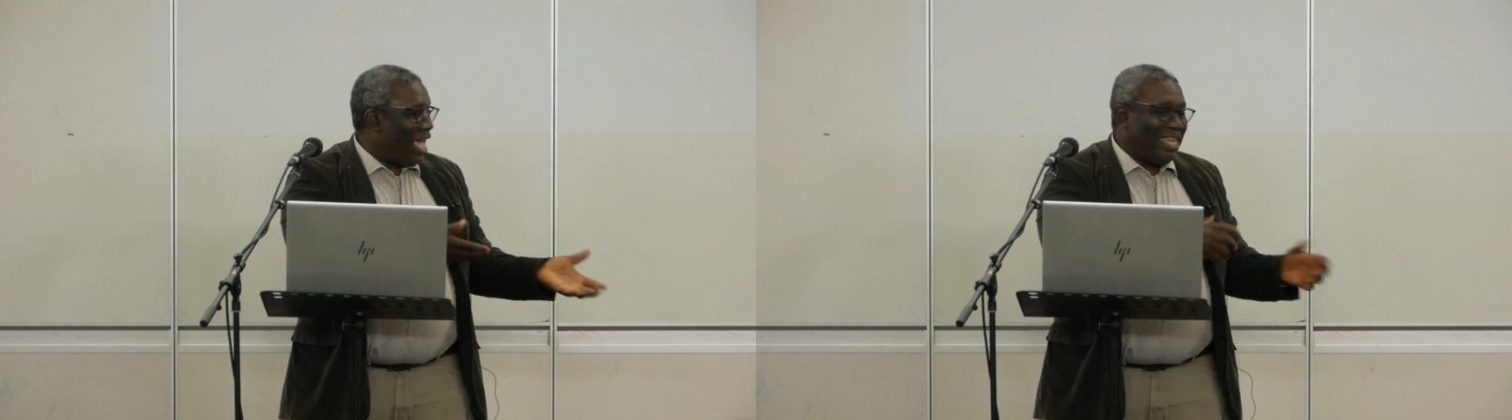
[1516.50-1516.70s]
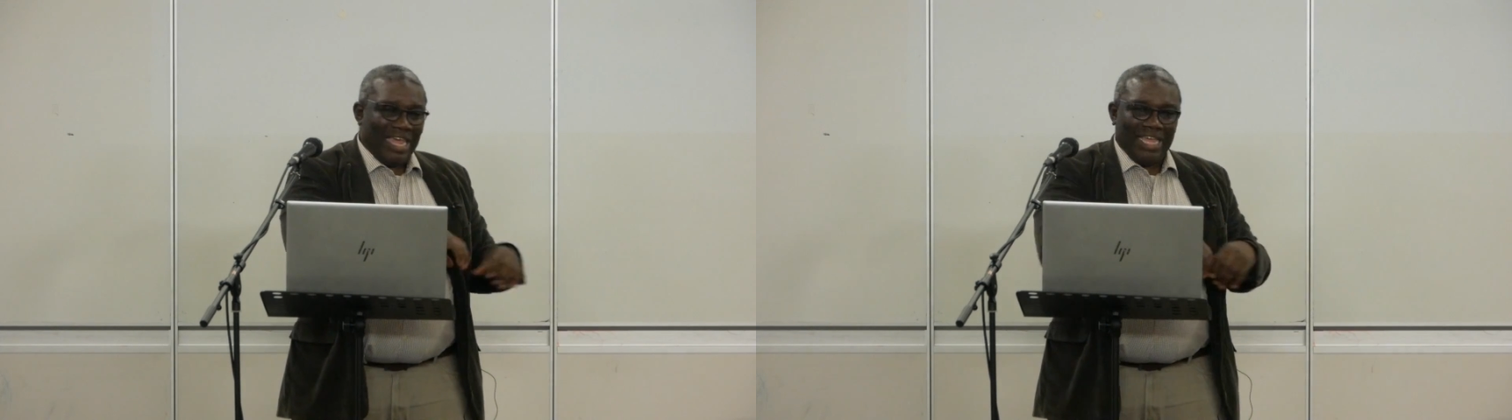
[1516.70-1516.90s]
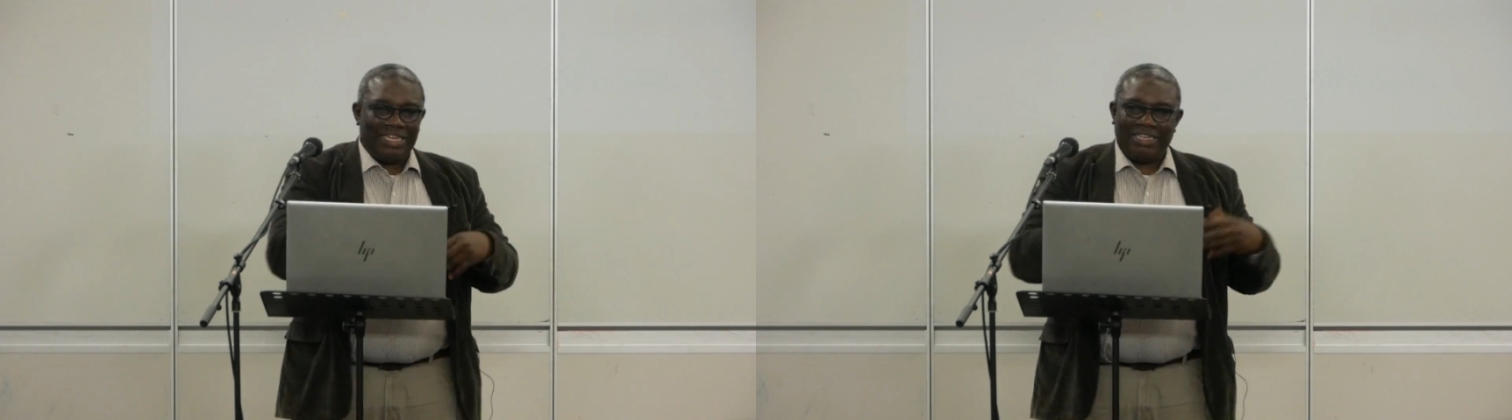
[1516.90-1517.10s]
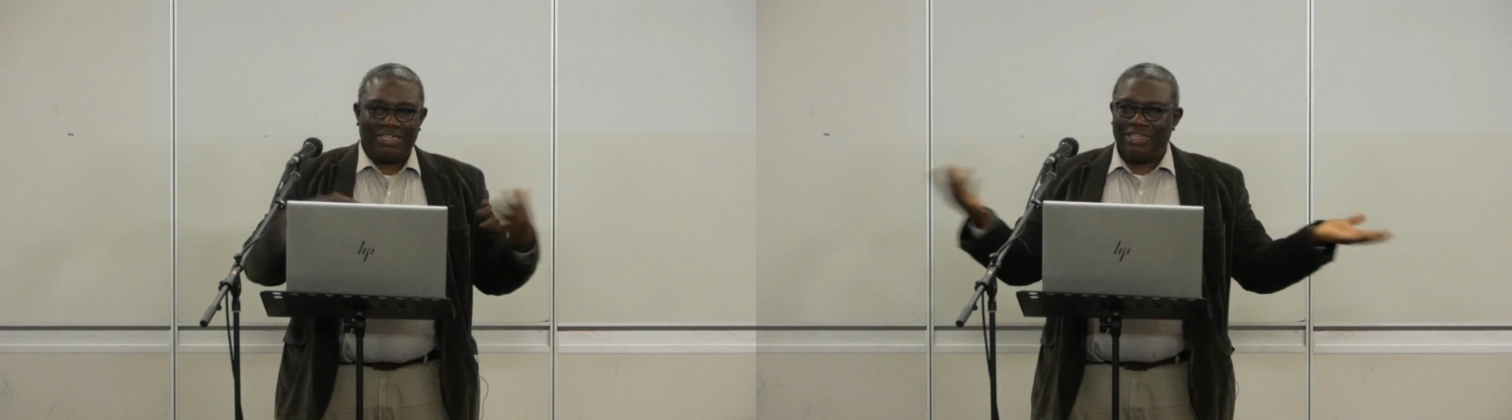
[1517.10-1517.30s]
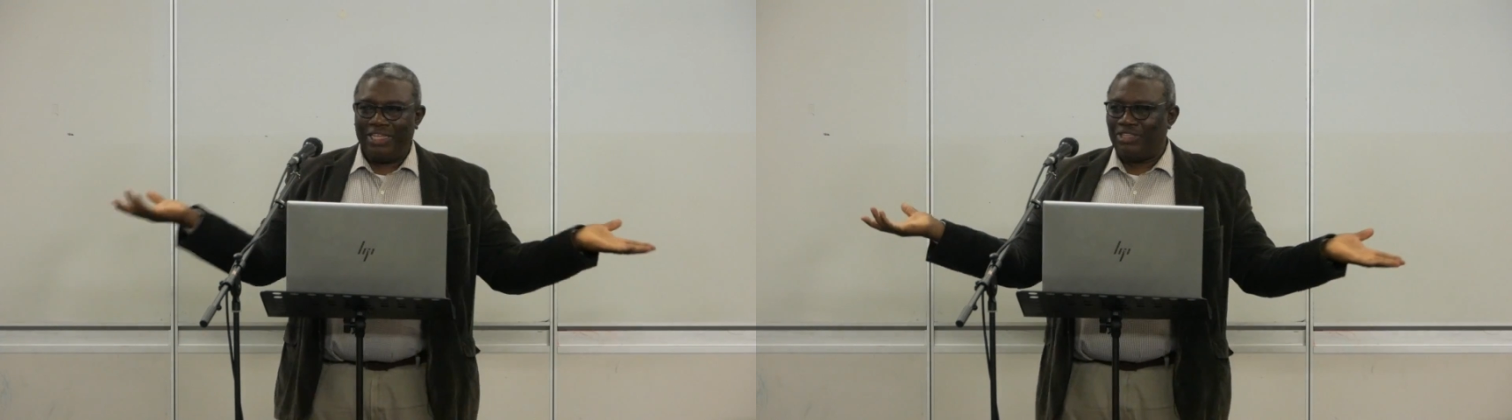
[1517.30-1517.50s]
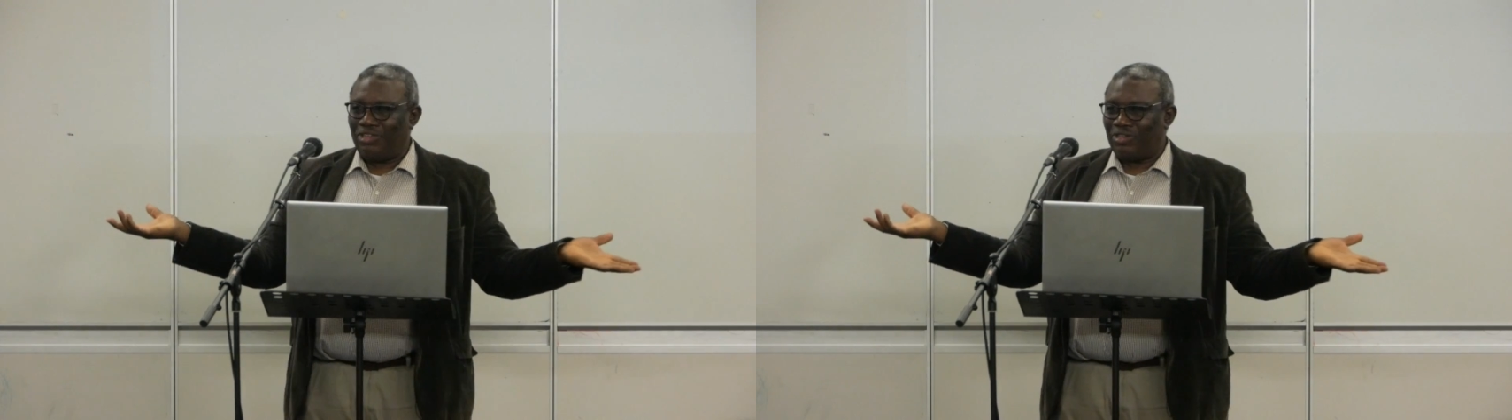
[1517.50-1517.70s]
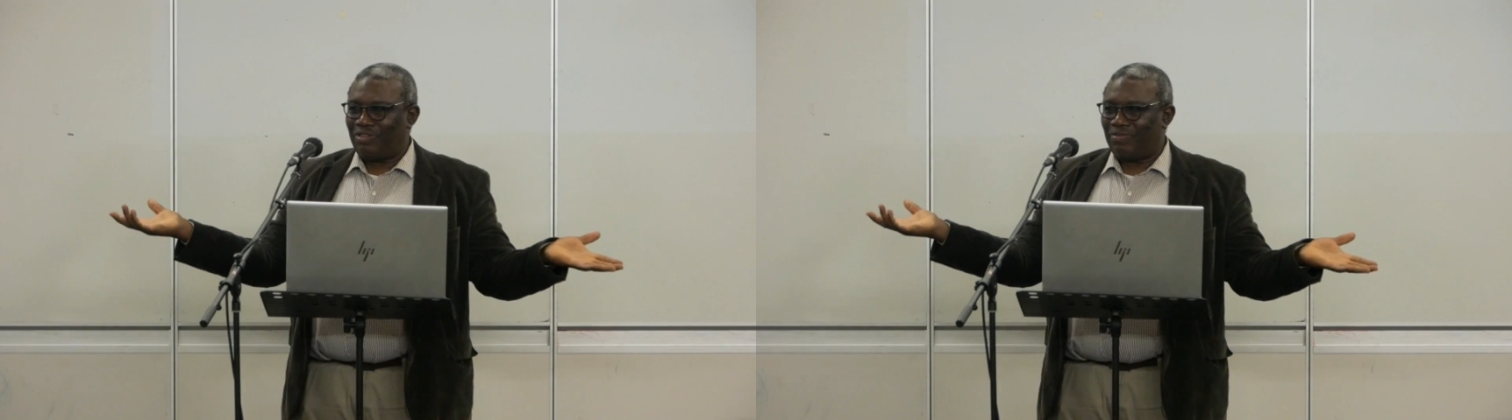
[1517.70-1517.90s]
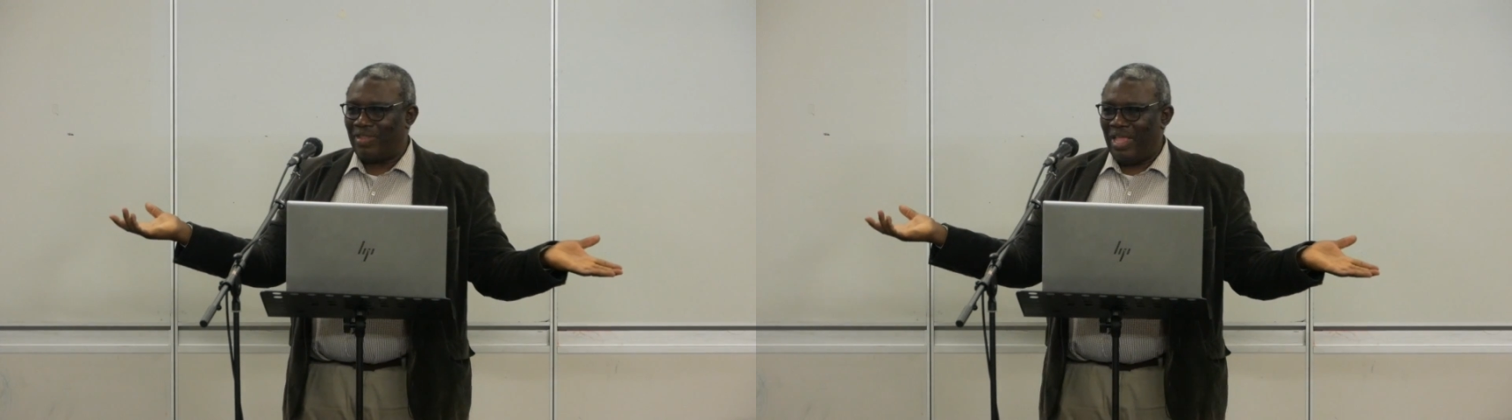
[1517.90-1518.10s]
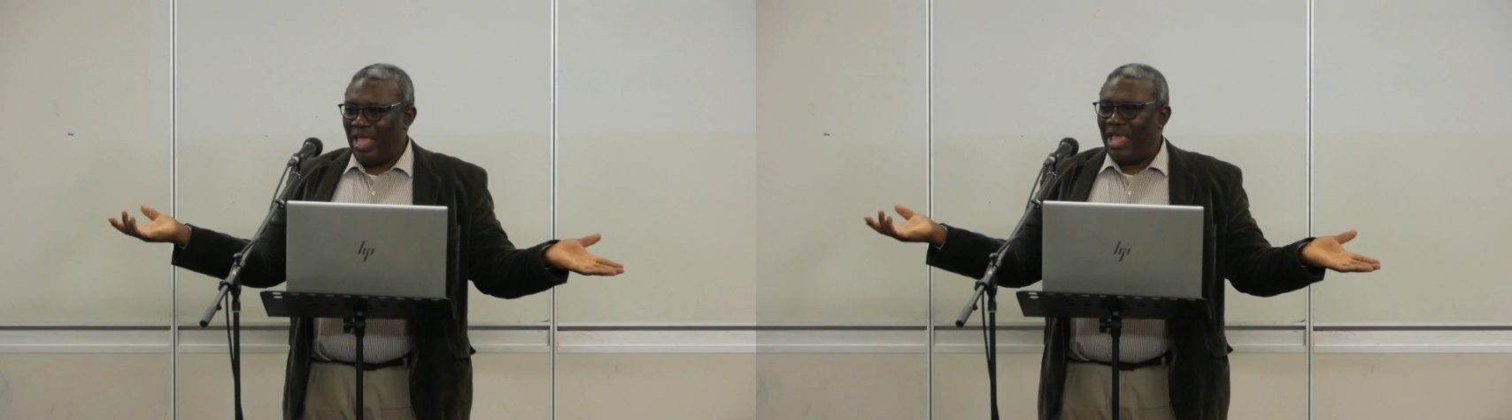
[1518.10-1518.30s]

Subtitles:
And then he just,